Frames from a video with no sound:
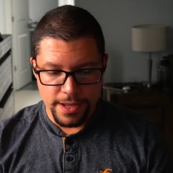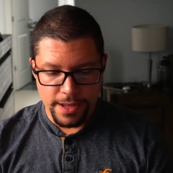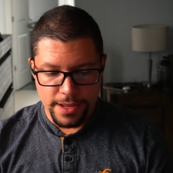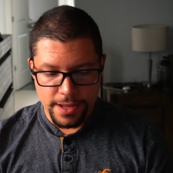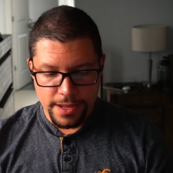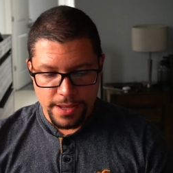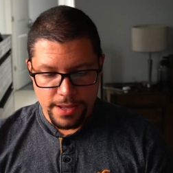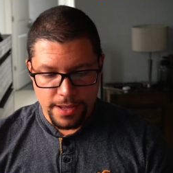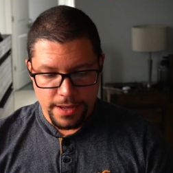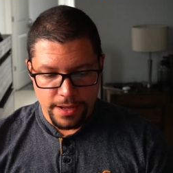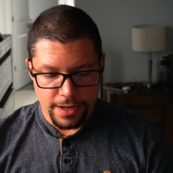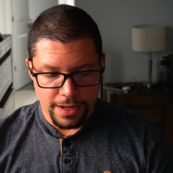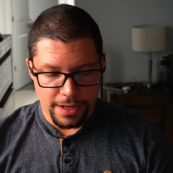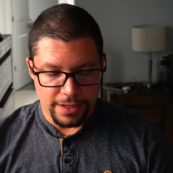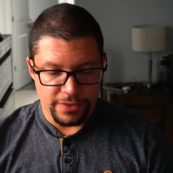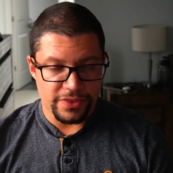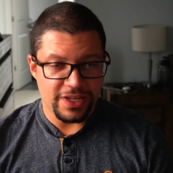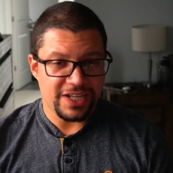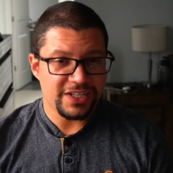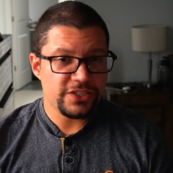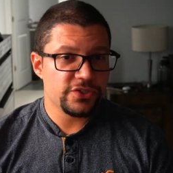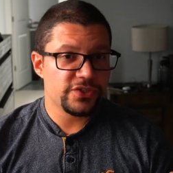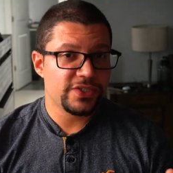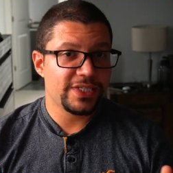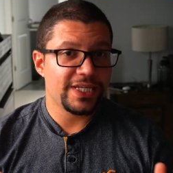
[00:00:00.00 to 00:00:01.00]
Uh, not to
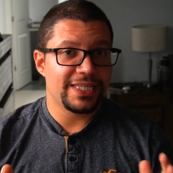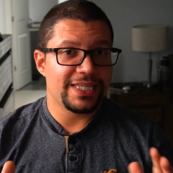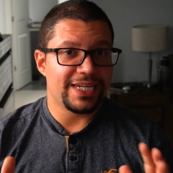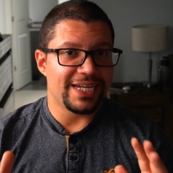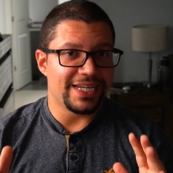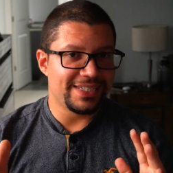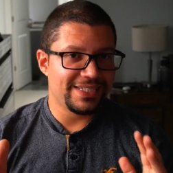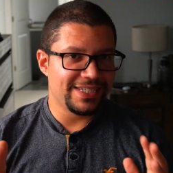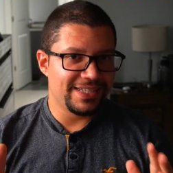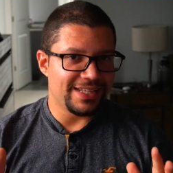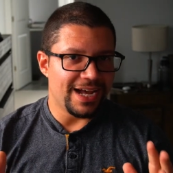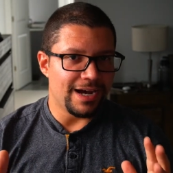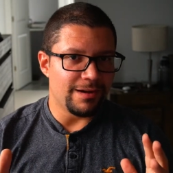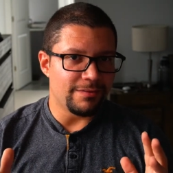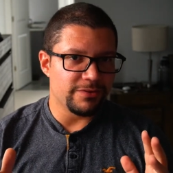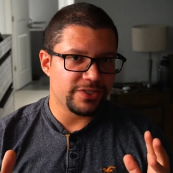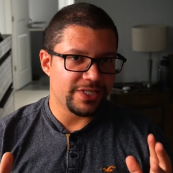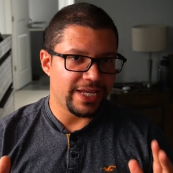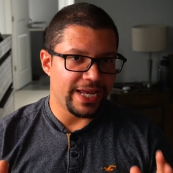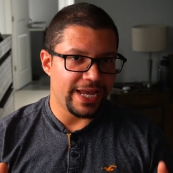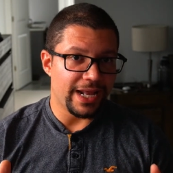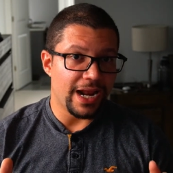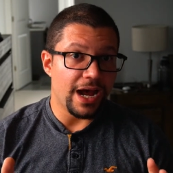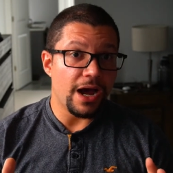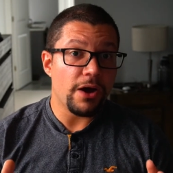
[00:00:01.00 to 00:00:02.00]
say that I sit almost eight
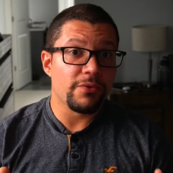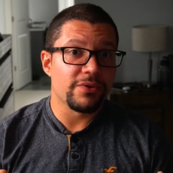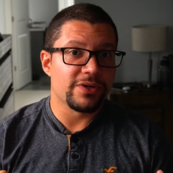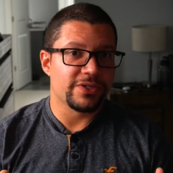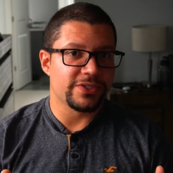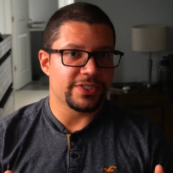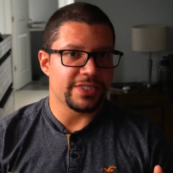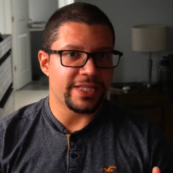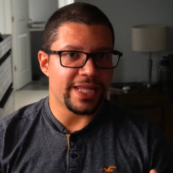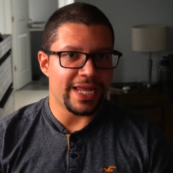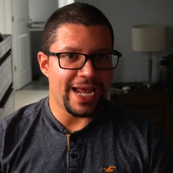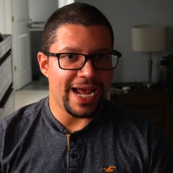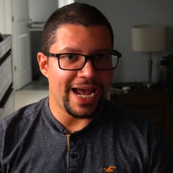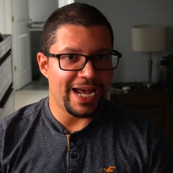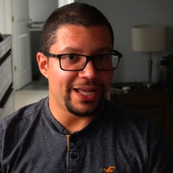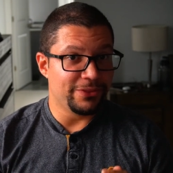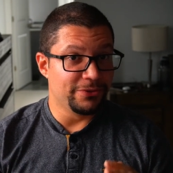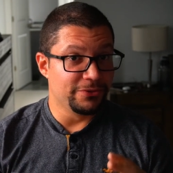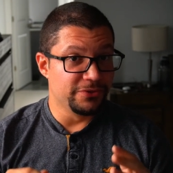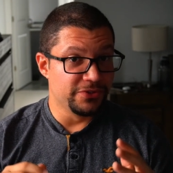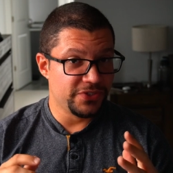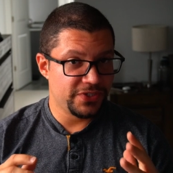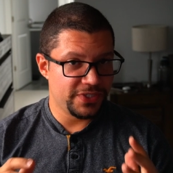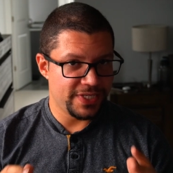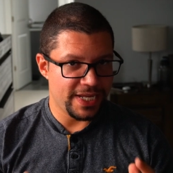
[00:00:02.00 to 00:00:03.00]
hours a day, I do
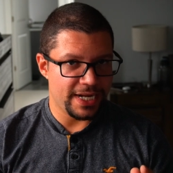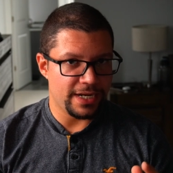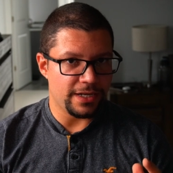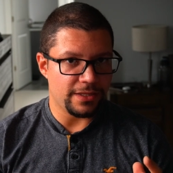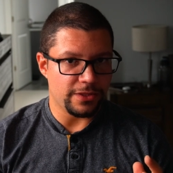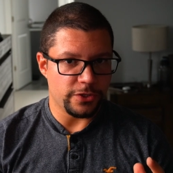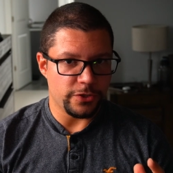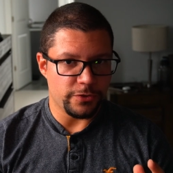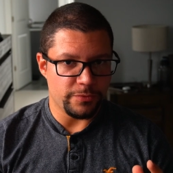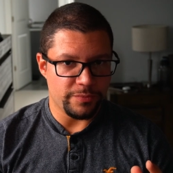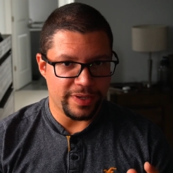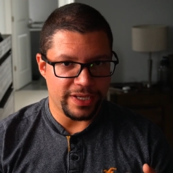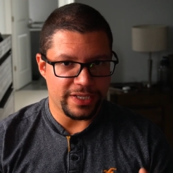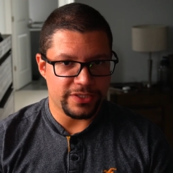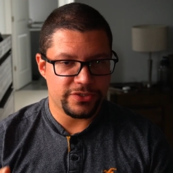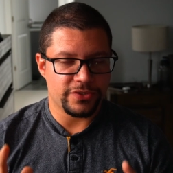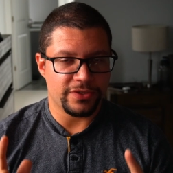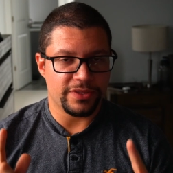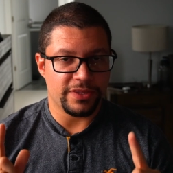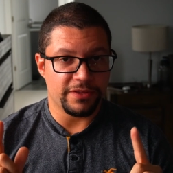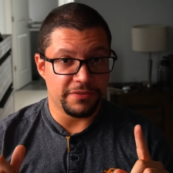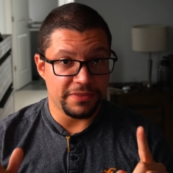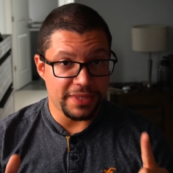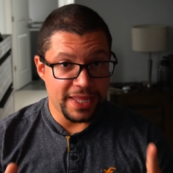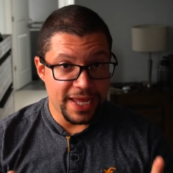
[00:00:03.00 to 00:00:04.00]
stand a little bit. So the
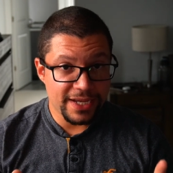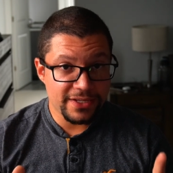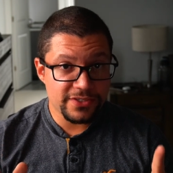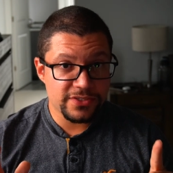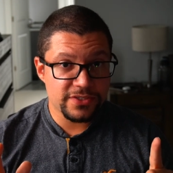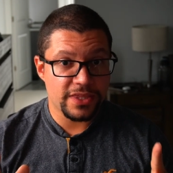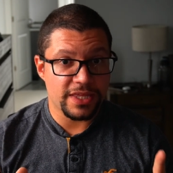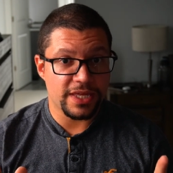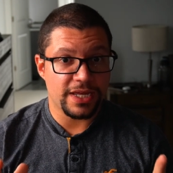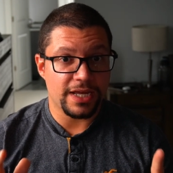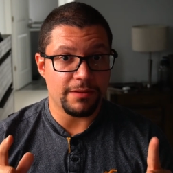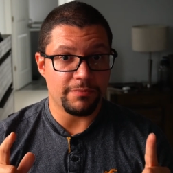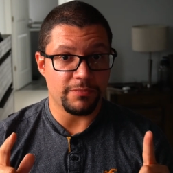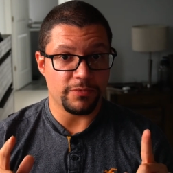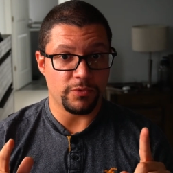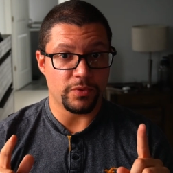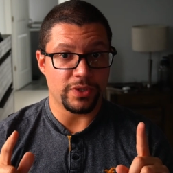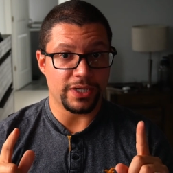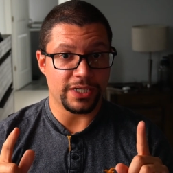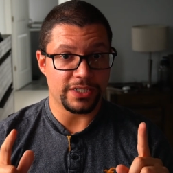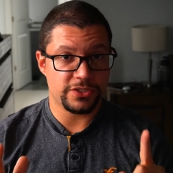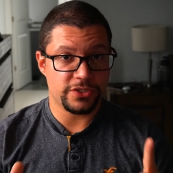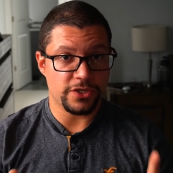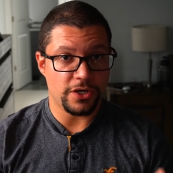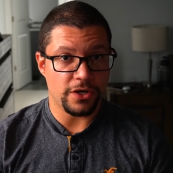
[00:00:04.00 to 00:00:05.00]
next thing I'm gonna
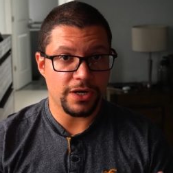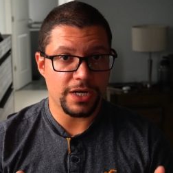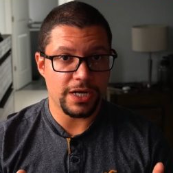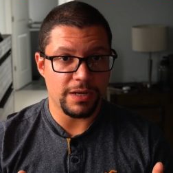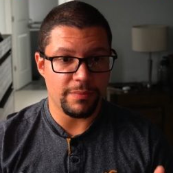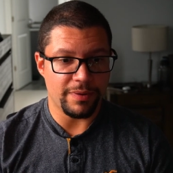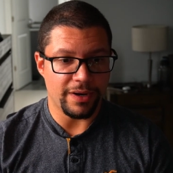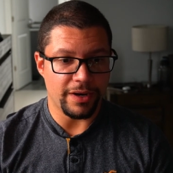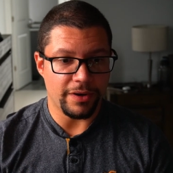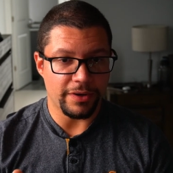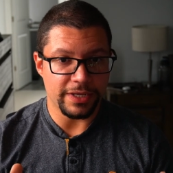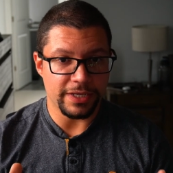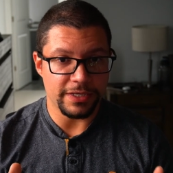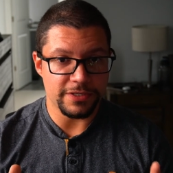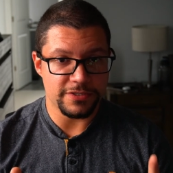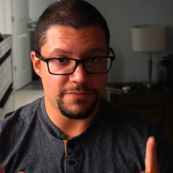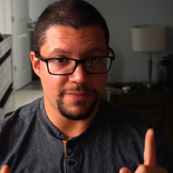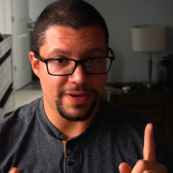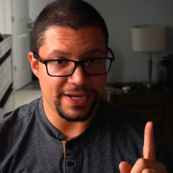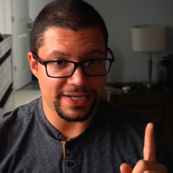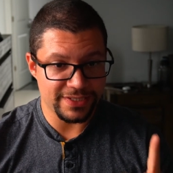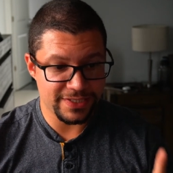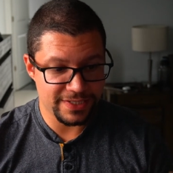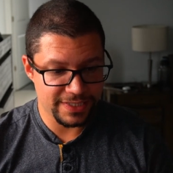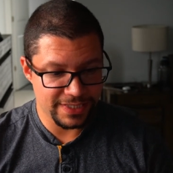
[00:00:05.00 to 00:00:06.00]
talk about is my
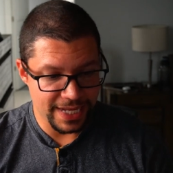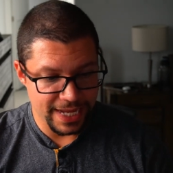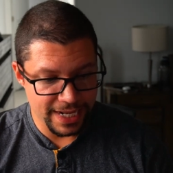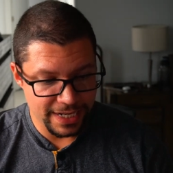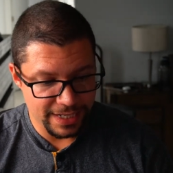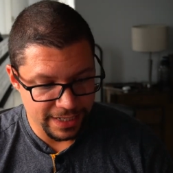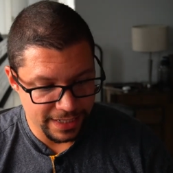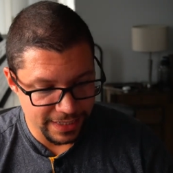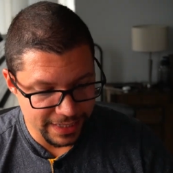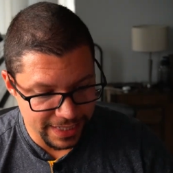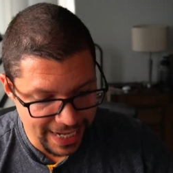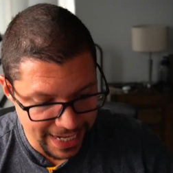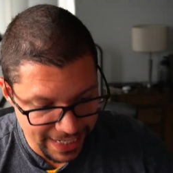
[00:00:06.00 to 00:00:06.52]
standing desk,